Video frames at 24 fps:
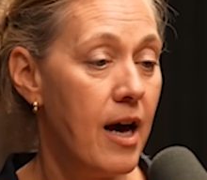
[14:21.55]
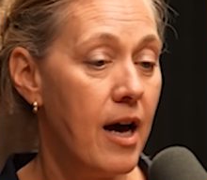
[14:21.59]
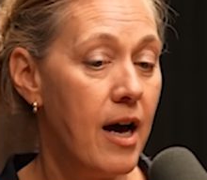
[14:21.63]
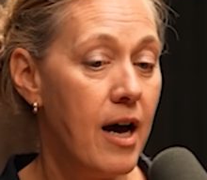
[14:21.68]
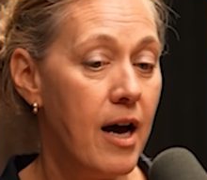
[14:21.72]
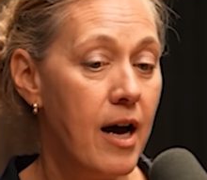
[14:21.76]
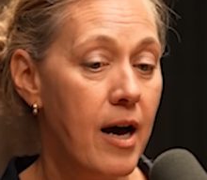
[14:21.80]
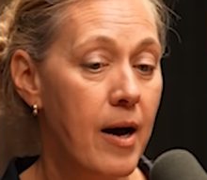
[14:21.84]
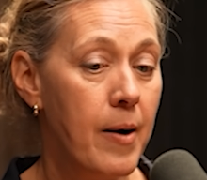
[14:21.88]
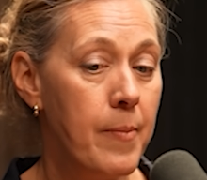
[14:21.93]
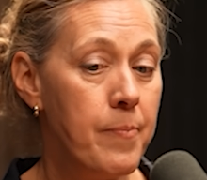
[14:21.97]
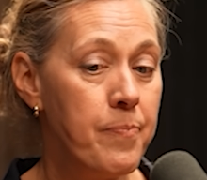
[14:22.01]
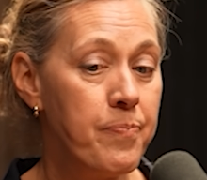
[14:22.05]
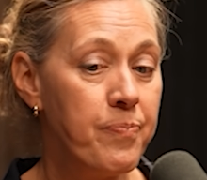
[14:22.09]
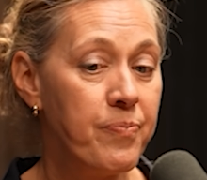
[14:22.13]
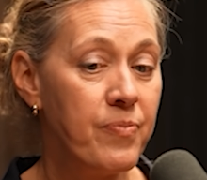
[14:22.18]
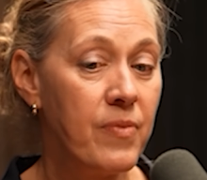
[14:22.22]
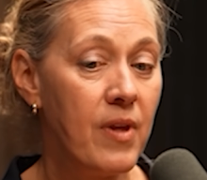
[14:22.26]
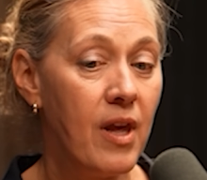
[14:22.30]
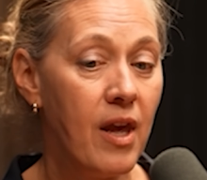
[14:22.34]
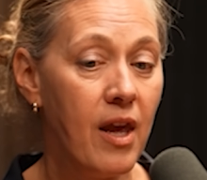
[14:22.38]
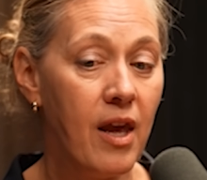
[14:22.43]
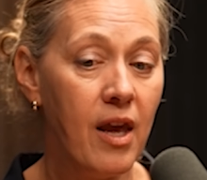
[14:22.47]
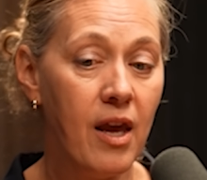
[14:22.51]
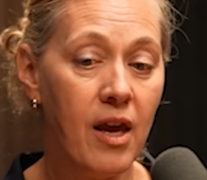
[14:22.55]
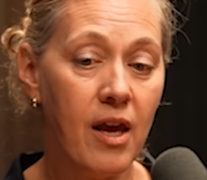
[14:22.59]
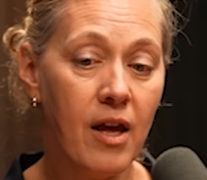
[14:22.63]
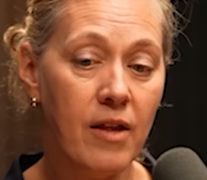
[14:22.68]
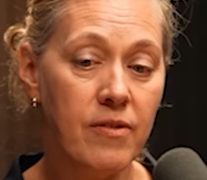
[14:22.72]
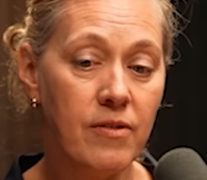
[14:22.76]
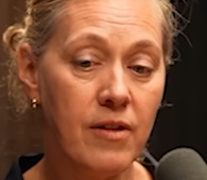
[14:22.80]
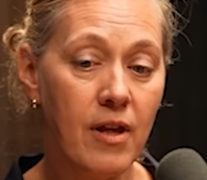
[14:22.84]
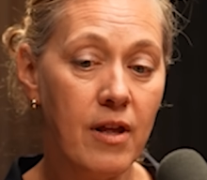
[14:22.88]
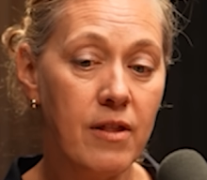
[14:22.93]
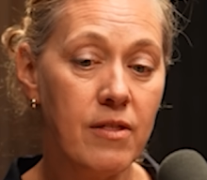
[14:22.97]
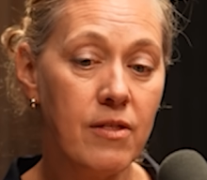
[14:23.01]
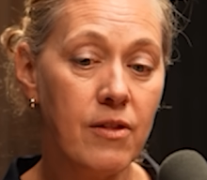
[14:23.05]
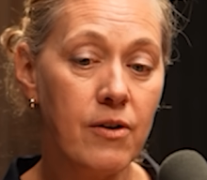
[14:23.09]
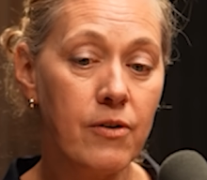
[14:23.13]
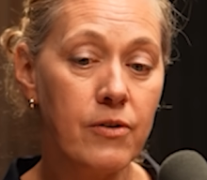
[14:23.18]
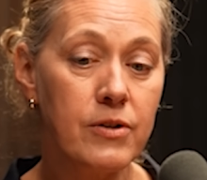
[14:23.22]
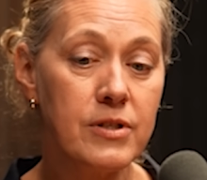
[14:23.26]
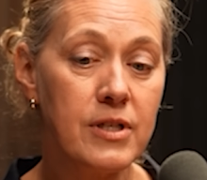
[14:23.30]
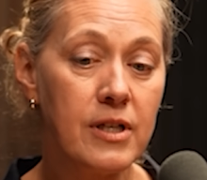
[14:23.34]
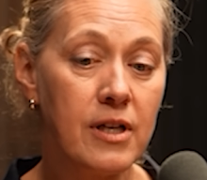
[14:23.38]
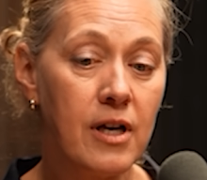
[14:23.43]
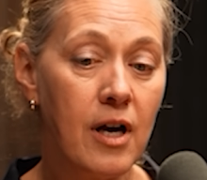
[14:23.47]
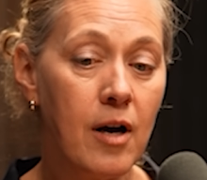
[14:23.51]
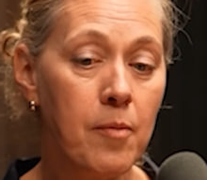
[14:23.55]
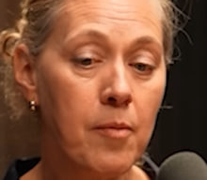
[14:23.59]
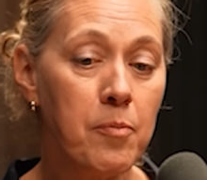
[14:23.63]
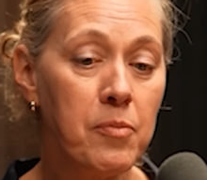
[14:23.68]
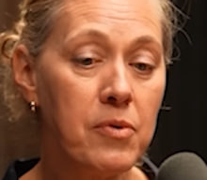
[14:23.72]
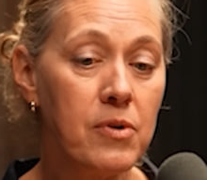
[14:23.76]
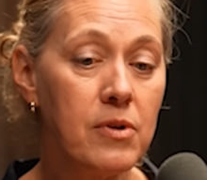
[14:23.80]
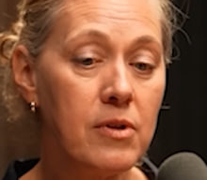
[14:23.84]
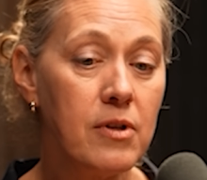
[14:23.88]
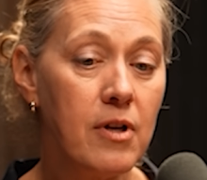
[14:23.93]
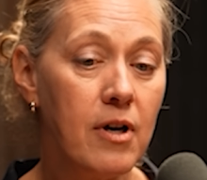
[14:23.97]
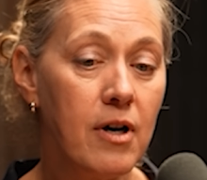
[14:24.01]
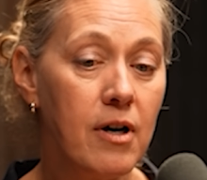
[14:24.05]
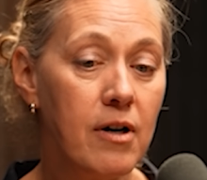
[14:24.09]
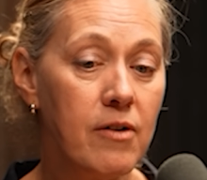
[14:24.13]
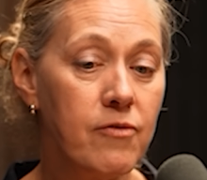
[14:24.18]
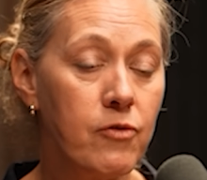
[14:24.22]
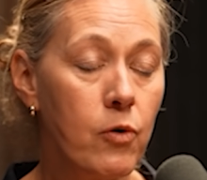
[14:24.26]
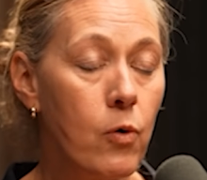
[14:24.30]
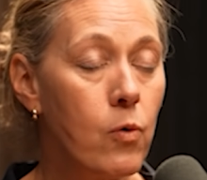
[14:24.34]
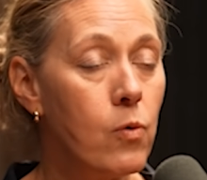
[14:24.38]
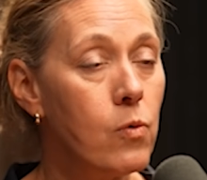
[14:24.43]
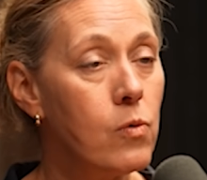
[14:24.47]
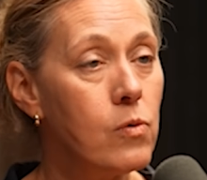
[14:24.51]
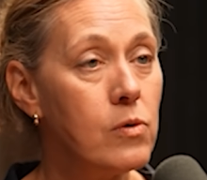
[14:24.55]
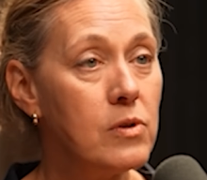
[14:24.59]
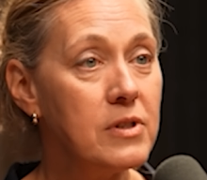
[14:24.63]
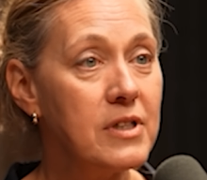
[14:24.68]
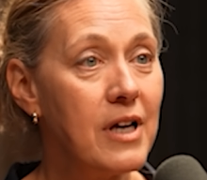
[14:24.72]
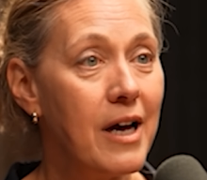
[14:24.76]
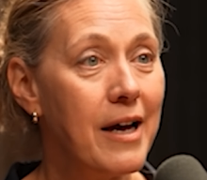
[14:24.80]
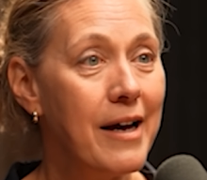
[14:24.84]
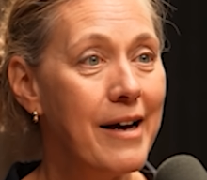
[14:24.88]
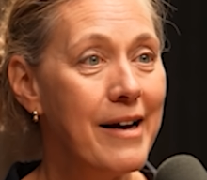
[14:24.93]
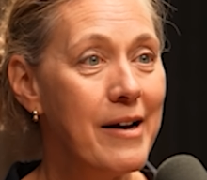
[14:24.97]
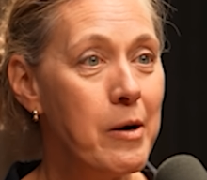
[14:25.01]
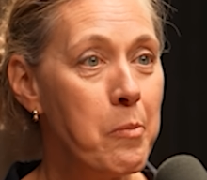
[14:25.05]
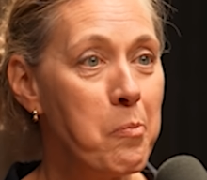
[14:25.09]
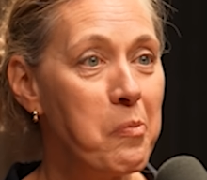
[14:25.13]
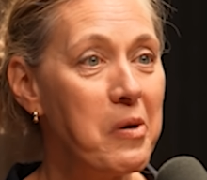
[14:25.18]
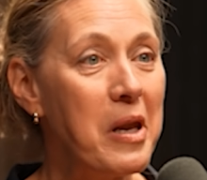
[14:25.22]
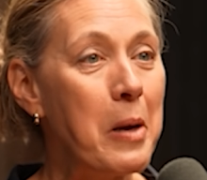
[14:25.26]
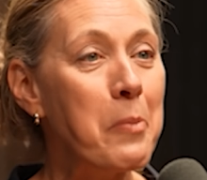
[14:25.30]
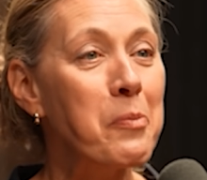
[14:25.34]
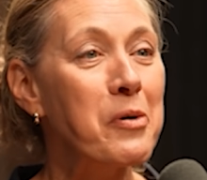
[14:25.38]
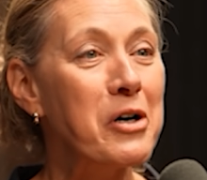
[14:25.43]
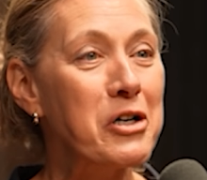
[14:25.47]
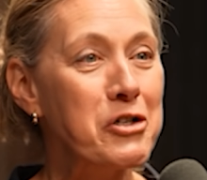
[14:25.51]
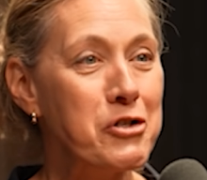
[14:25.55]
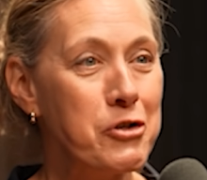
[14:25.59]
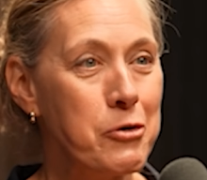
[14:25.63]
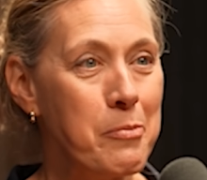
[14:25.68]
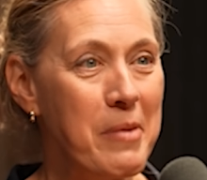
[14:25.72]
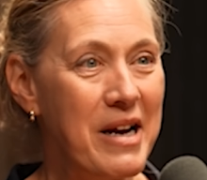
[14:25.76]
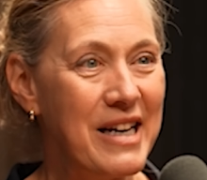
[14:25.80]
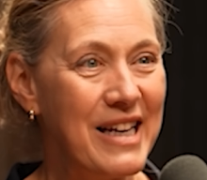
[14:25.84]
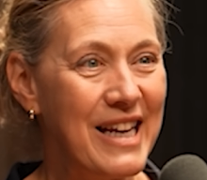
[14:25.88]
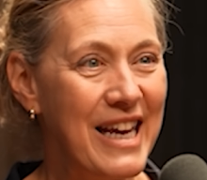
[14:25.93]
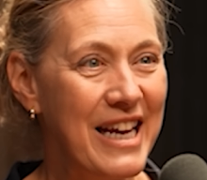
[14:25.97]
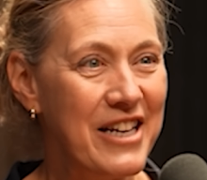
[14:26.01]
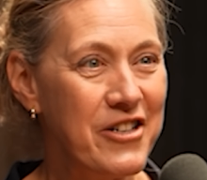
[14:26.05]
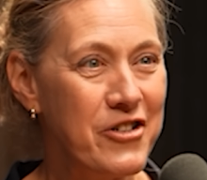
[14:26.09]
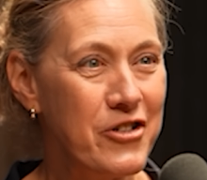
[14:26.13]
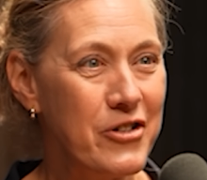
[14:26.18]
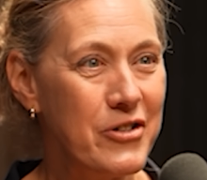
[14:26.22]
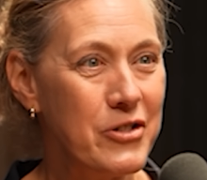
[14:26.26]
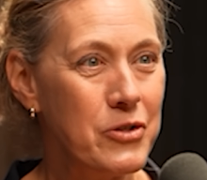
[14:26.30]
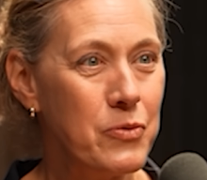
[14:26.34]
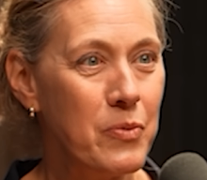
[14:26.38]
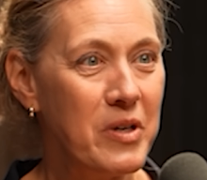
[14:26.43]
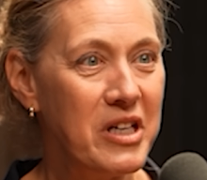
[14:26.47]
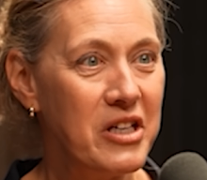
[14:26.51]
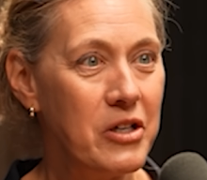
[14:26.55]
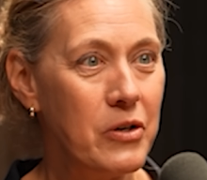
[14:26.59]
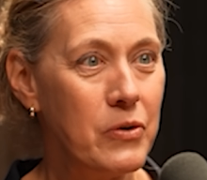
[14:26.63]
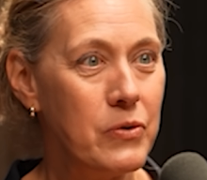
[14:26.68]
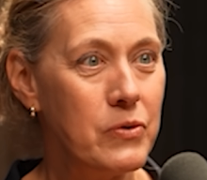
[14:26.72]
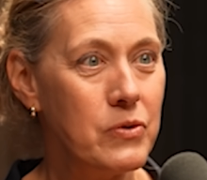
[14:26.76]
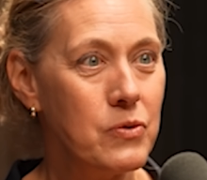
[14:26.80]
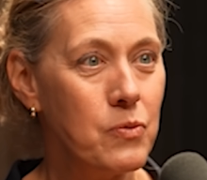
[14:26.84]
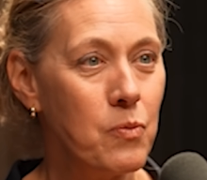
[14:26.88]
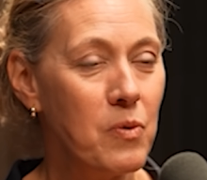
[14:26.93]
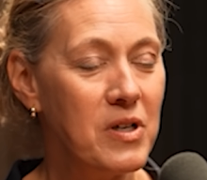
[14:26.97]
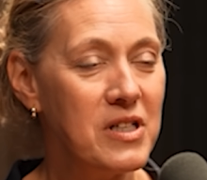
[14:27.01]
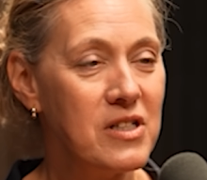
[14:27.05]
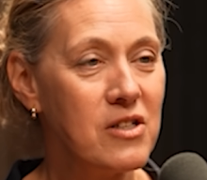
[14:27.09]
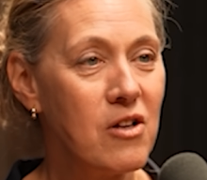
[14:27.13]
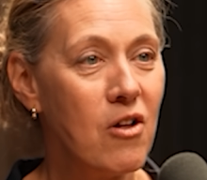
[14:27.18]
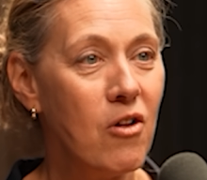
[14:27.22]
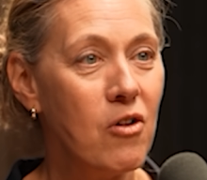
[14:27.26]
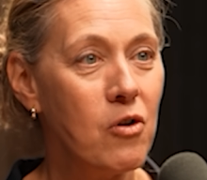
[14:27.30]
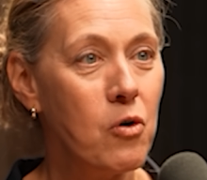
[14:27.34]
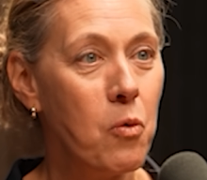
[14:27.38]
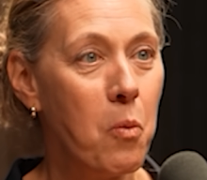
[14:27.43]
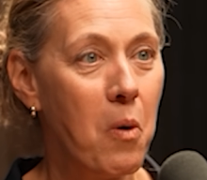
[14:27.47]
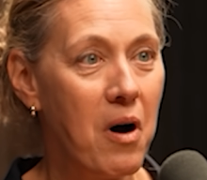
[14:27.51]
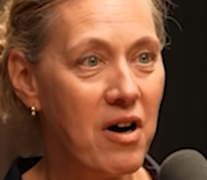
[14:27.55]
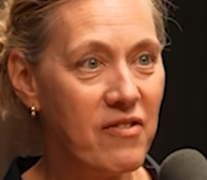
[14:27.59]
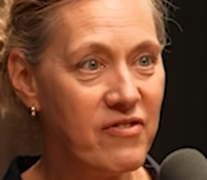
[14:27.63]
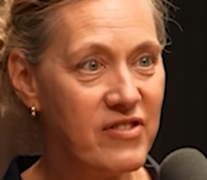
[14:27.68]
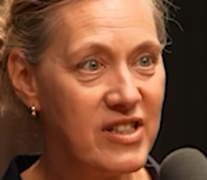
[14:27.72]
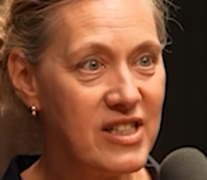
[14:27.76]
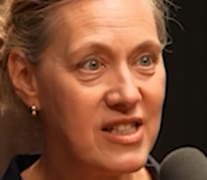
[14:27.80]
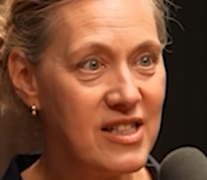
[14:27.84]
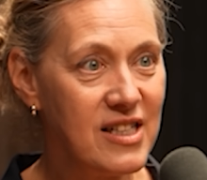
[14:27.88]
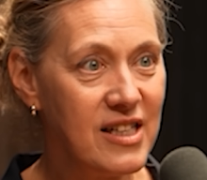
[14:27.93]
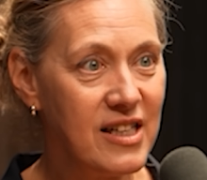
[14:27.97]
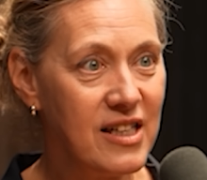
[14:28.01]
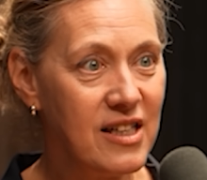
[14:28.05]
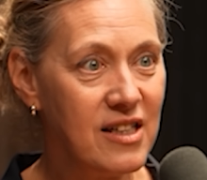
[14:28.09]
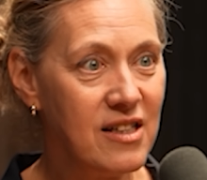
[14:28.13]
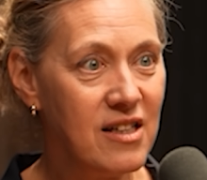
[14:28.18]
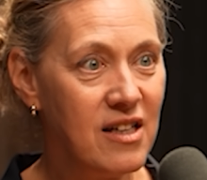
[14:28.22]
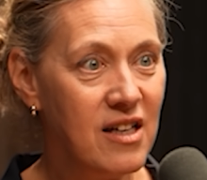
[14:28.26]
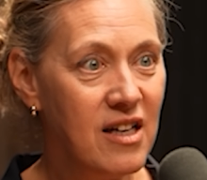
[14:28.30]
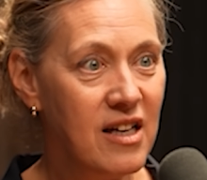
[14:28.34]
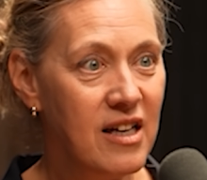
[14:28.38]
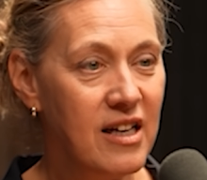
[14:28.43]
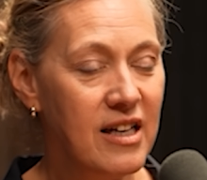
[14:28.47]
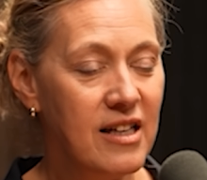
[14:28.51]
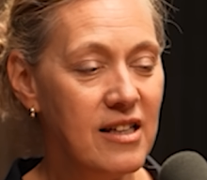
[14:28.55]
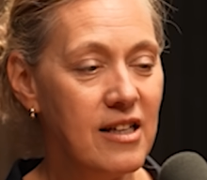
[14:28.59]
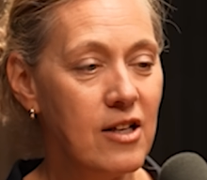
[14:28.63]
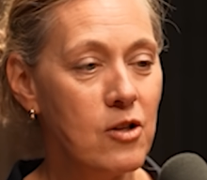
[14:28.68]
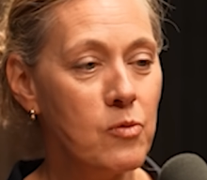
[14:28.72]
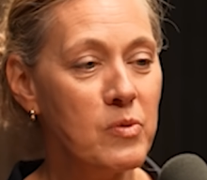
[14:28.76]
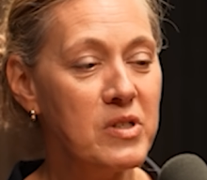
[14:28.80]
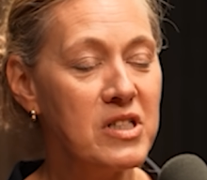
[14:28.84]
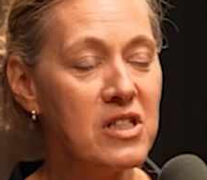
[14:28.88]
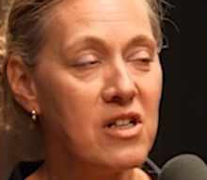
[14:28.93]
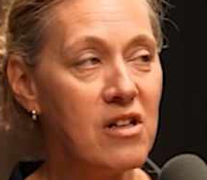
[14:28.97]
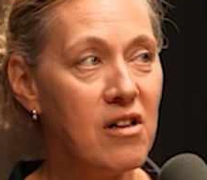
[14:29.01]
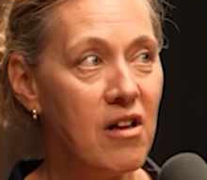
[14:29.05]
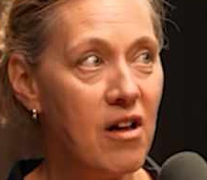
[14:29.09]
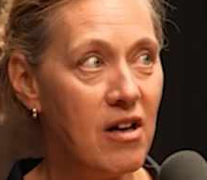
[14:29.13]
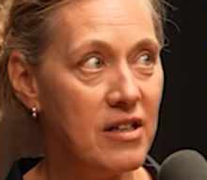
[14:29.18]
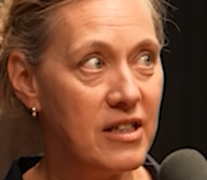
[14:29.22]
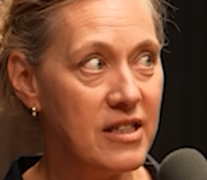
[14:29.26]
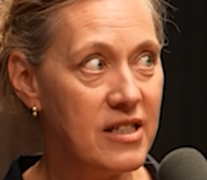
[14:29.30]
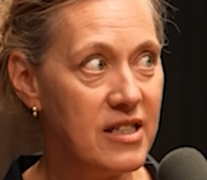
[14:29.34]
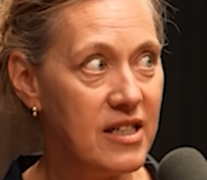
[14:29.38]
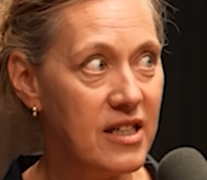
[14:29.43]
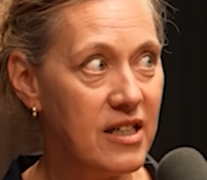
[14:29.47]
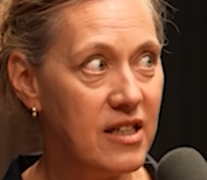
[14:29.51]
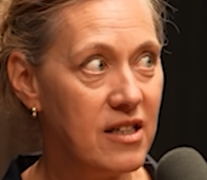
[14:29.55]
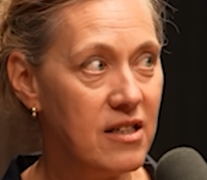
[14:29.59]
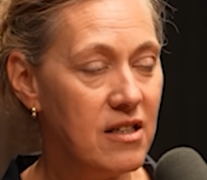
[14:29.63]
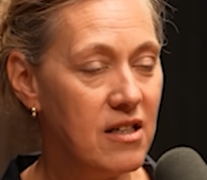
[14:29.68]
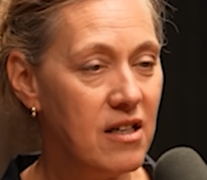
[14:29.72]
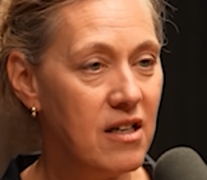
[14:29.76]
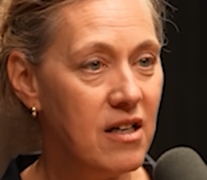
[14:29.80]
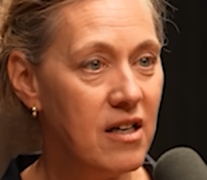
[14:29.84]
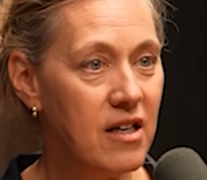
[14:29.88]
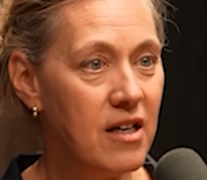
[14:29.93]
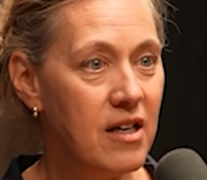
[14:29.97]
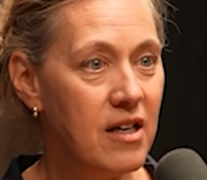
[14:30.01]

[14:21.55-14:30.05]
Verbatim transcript: Um, and then there's a couple of old blood pressure medications we use. One's called guanfacine, the other one's clonidine.